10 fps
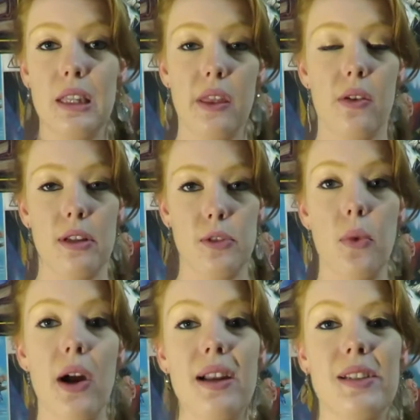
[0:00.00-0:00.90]
Slytherin's
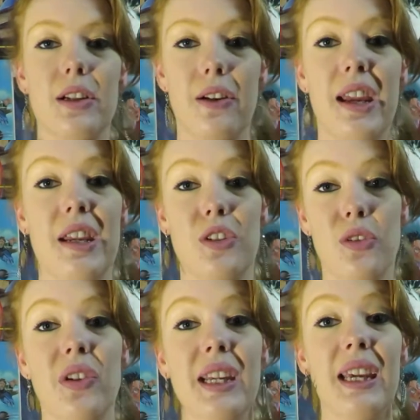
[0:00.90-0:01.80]
wand to create a
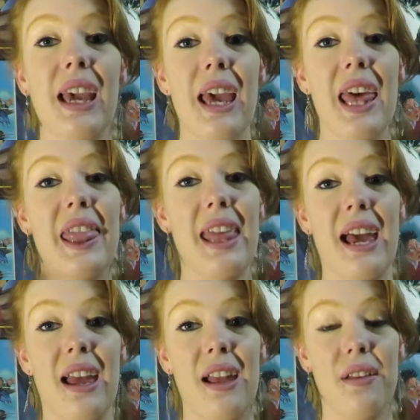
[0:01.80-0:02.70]
tree
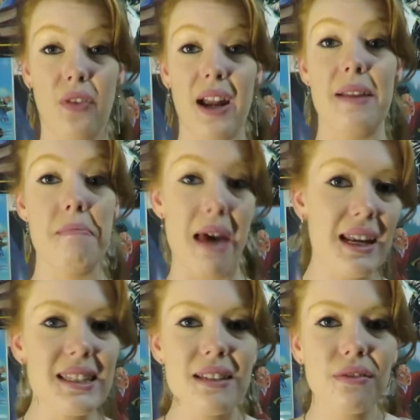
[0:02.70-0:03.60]
that provided
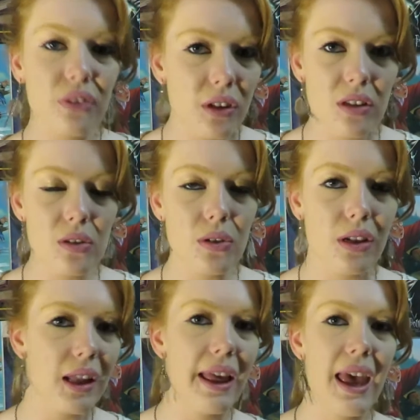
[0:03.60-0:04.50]
medicine for the
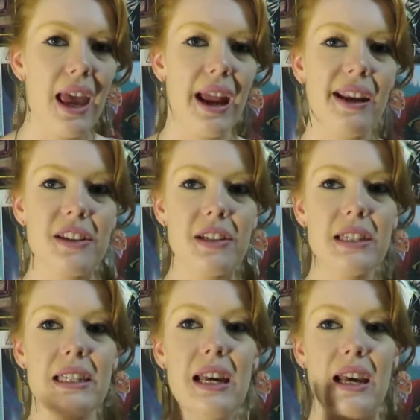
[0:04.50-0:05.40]
school, and it
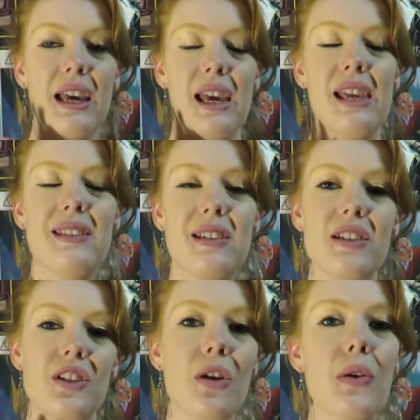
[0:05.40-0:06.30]
just
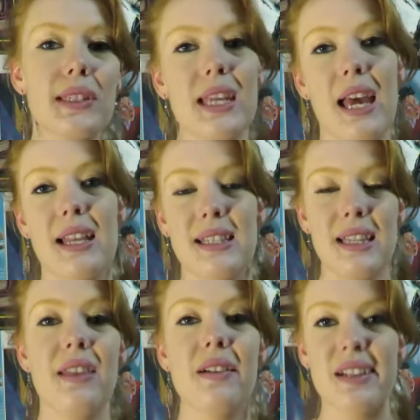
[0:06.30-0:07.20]
shows that
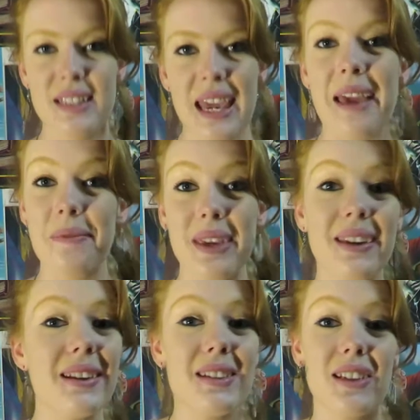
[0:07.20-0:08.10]
Slytherins can be
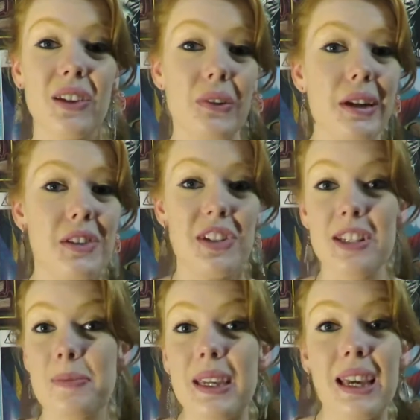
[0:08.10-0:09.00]
good too, and
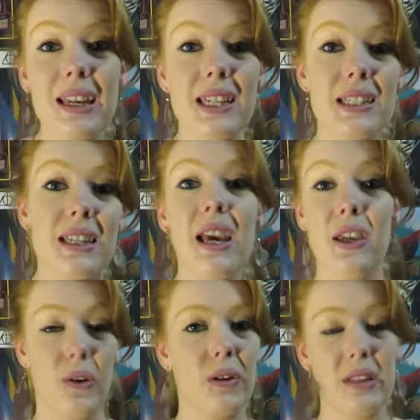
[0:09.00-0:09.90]
just because
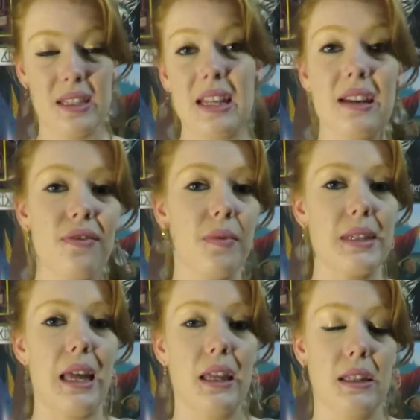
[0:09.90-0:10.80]
you're a descendant from
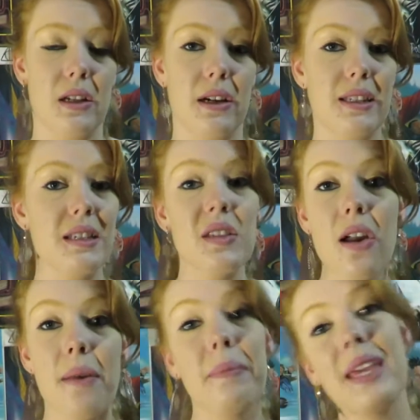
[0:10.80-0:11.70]
Salazar does
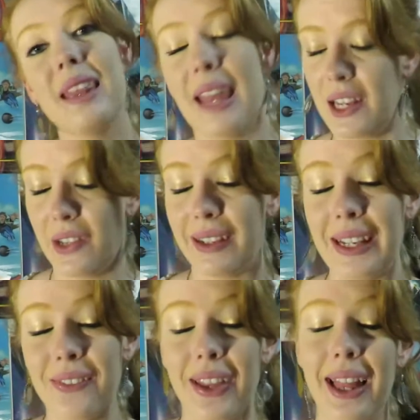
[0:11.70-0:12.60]
not mean that you're
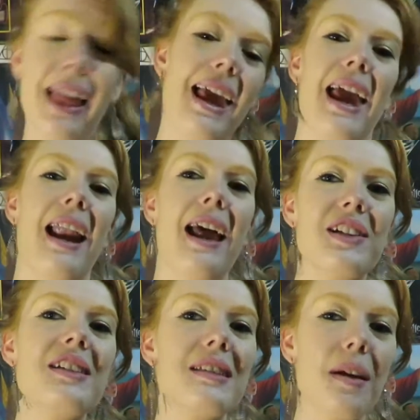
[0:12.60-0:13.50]
evil. And I
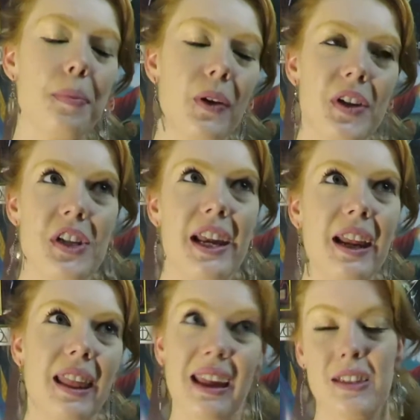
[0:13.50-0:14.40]
just
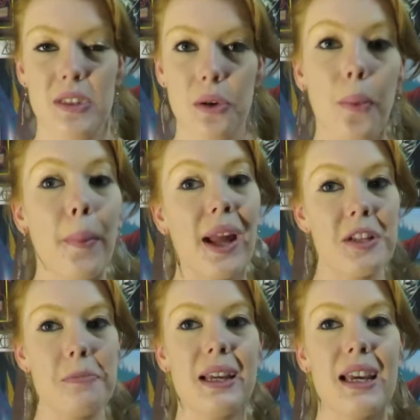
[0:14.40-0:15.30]
appreciated that so
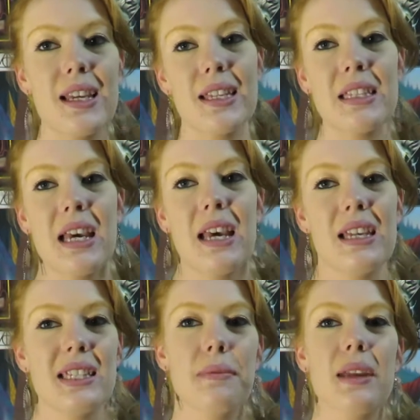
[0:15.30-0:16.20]
much, because
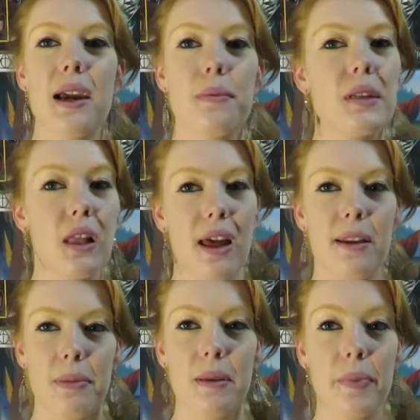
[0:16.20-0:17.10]
sometimes a lot
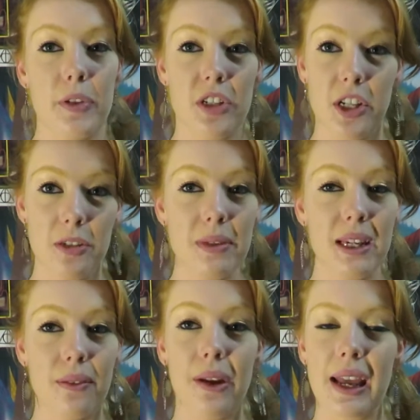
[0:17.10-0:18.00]
of people judge
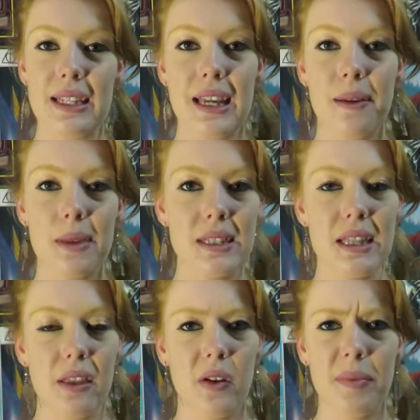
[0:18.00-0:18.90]
me when I say I'm in
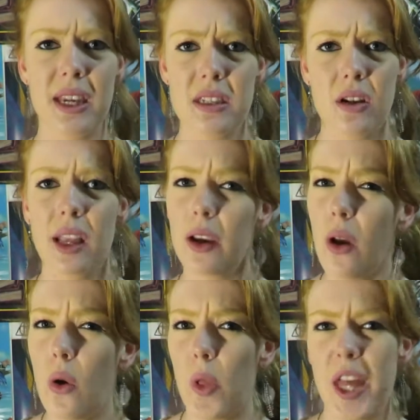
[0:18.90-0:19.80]
Slytherin because they're like,
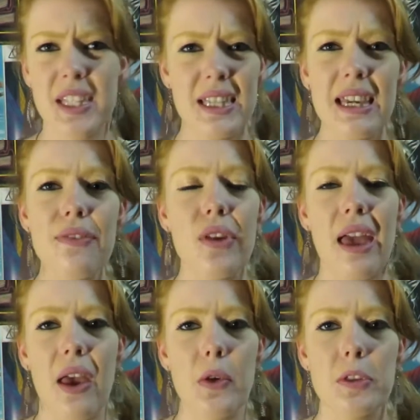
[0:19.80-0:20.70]
oh, that's evil
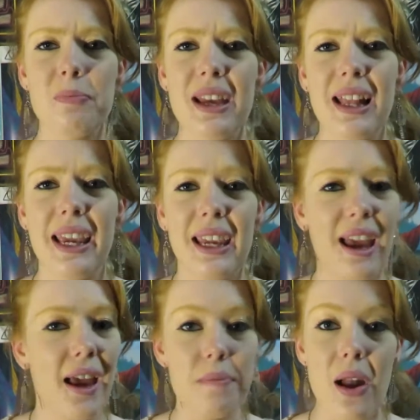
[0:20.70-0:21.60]
house, but like,
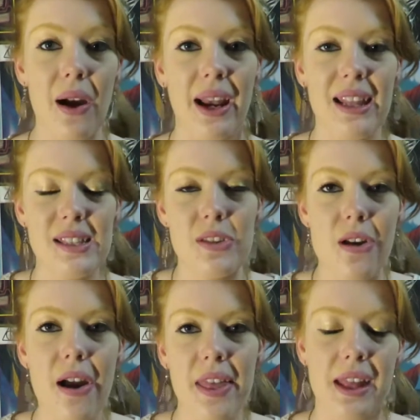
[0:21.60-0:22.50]
I'm not. It's
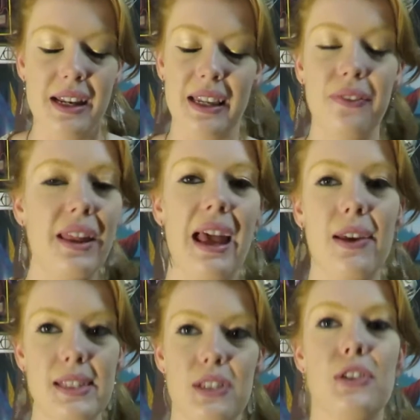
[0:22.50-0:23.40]
not an evil
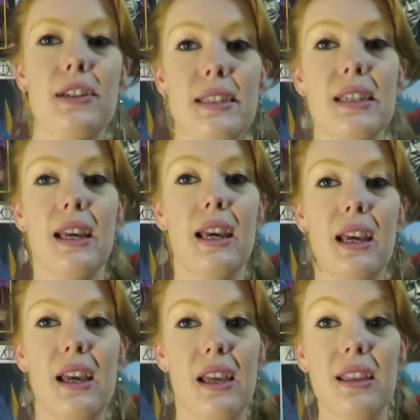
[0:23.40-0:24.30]
house, it's just
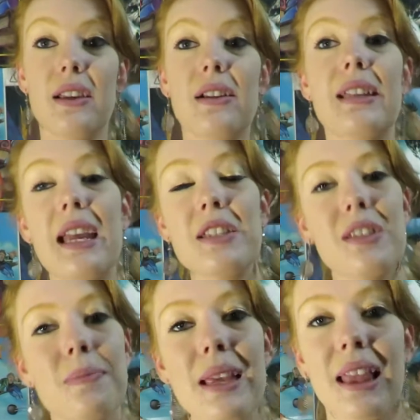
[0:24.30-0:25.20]
there tends
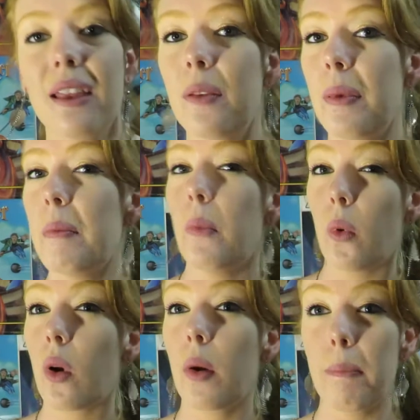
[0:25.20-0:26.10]
to be a little bit
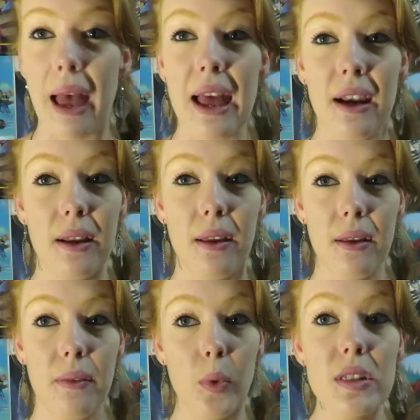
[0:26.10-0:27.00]
more
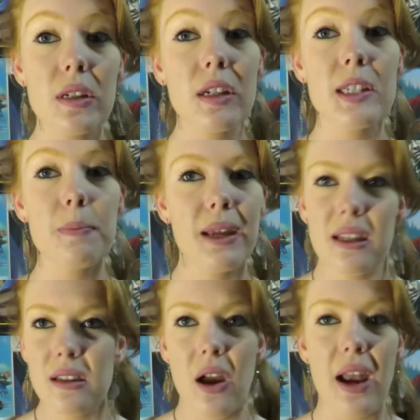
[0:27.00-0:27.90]
bad wizards,
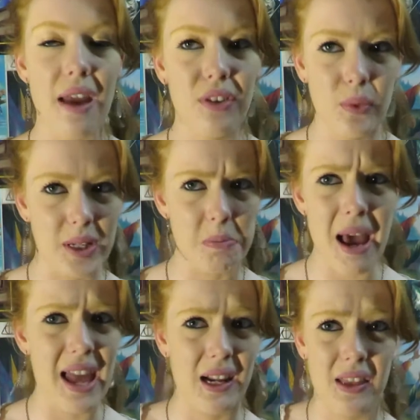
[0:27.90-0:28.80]
but not everyone's
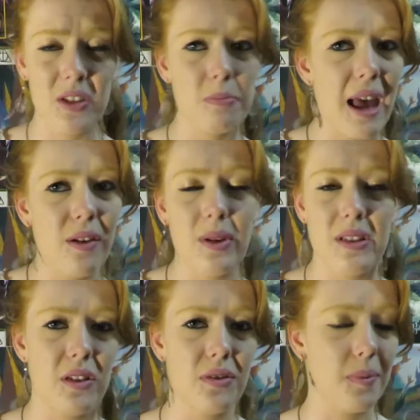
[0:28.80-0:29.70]
bad, and there's bad
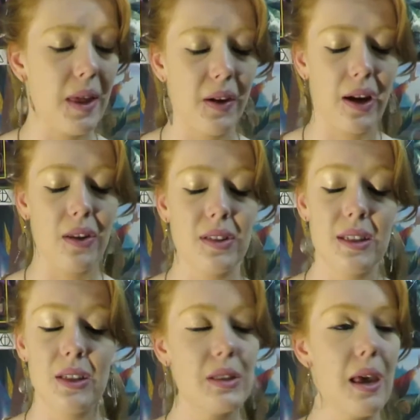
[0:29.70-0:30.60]
wizards from other
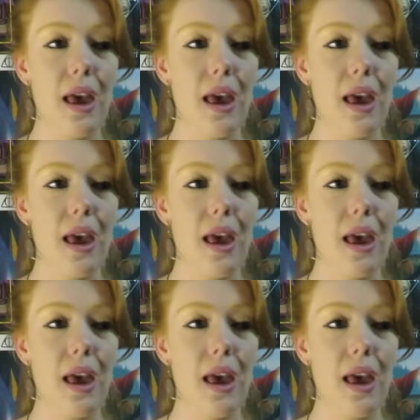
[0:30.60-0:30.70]
houses.